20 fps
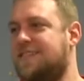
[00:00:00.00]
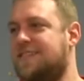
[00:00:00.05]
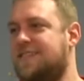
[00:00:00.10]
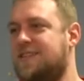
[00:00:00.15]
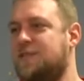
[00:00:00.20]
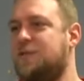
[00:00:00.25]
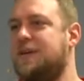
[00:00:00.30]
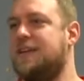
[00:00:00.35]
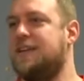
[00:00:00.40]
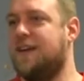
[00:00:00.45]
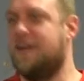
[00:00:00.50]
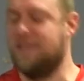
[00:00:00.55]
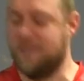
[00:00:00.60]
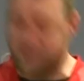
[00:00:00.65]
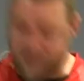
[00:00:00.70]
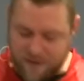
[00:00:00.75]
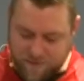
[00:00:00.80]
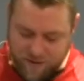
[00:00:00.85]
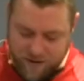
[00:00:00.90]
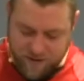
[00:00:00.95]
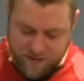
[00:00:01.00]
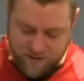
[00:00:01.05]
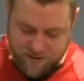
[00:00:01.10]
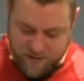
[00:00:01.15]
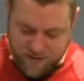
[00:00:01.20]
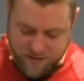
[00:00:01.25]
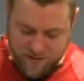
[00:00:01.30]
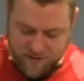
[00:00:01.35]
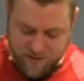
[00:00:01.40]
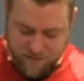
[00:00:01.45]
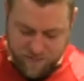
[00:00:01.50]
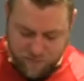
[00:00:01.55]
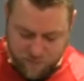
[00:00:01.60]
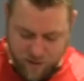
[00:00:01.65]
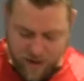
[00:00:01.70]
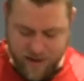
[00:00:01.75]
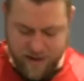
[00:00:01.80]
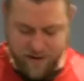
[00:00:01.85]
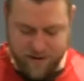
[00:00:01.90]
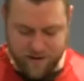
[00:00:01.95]
You eat unleavened
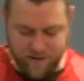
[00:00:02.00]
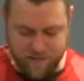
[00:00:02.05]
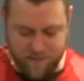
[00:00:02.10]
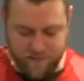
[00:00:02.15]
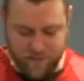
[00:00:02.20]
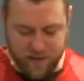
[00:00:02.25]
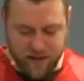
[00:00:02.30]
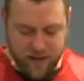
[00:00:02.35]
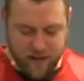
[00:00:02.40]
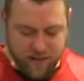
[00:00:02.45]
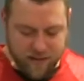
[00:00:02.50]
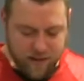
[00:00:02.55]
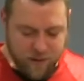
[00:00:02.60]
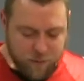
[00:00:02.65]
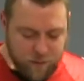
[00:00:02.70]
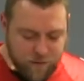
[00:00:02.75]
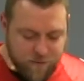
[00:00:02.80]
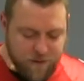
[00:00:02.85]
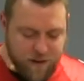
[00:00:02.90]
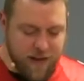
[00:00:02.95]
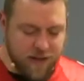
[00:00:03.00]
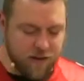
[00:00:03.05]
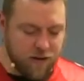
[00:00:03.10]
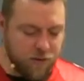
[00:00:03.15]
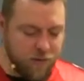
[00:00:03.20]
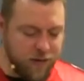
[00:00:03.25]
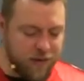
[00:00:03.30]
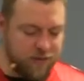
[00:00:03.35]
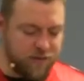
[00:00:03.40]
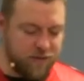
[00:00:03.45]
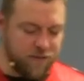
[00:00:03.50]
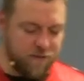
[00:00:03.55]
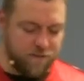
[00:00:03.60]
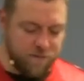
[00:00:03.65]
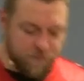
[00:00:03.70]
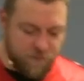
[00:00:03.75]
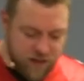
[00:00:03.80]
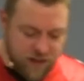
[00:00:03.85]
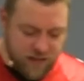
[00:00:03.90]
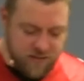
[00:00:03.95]
bread. Then we find our way to the
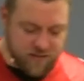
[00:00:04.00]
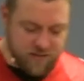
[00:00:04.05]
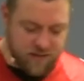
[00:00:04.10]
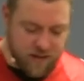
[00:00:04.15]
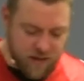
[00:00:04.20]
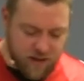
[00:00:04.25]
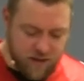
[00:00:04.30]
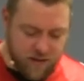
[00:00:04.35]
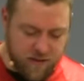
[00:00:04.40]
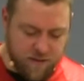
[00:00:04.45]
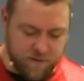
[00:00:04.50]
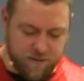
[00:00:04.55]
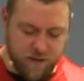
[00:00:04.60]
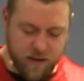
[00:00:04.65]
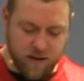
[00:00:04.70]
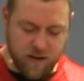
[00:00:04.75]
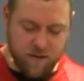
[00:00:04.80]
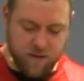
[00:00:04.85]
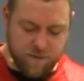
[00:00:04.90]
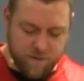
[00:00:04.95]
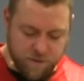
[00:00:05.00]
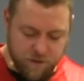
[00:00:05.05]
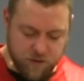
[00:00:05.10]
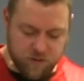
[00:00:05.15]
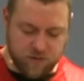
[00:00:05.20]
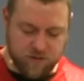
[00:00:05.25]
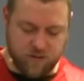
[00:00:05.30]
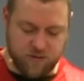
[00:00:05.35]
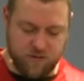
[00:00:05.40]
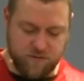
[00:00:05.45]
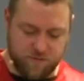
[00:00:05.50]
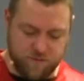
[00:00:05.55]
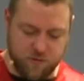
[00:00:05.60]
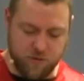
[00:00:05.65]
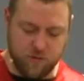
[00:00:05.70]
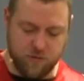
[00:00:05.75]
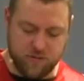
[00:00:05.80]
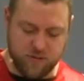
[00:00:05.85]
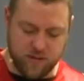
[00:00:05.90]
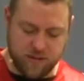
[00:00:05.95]
Feast of First
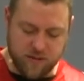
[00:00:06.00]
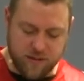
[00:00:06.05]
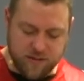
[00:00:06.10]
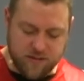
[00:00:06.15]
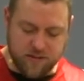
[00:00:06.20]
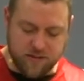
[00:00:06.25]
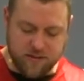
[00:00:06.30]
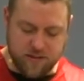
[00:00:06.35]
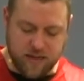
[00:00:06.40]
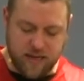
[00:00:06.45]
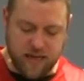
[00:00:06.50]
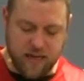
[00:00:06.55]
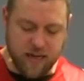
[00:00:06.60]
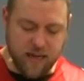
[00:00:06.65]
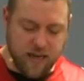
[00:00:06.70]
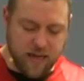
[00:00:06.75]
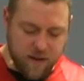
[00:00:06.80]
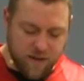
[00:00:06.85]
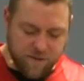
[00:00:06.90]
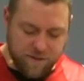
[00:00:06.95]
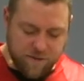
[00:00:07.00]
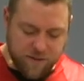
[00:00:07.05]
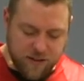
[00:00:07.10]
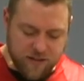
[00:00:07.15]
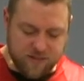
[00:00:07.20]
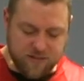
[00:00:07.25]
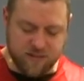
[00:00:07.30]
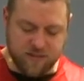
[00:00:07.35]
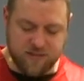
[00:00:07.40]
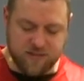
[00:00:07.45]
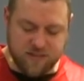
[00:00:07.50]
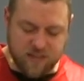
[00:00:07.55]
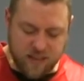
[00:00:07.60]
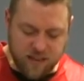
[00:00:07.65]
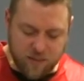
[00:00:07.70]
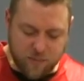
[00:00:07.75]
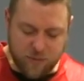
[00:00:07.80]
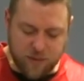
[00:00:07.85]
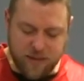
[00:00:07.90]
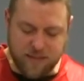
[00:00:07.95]
Fruits, and this is a feast to
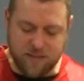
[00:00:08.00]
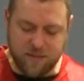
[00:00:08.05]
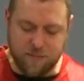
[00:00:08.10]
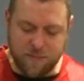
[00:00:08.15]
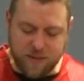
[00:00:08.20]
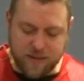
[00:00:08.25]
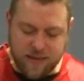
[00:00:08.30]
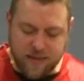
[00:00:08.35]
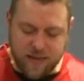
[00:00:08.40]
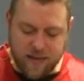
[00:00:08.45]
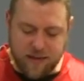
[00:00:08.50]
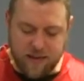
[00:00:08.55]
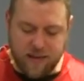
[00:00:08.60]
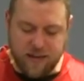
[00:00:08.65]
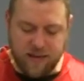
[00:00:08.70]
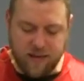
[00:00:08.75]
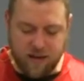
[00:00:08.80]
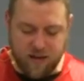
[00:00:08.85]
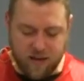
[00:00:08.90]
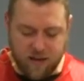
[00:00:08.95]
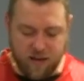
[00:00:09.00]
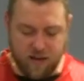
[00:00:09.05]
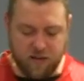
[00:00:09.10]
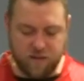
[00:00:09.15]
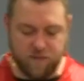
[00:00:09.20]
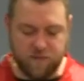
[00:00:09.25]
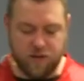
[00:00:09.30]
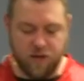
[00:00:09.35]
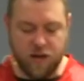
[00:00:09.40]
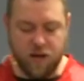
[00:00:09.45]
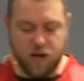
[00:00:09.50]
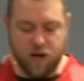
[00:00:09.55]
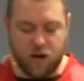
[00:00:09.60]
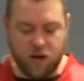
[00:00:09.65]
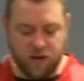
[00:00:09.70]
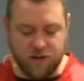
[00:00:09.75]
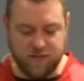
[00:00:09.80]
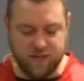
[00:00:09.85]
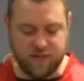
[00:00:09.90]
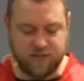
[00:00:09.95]
celebrate the beginning of
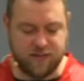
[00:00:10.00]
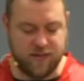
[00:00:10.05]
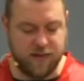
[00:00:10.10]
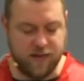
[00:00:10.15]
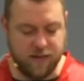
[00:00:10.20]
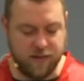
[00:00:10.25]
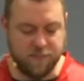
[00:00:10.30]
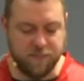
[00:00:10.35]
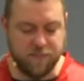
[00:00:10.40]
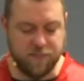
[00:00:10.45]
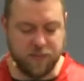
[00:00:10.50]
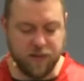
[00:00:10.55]
harvest time.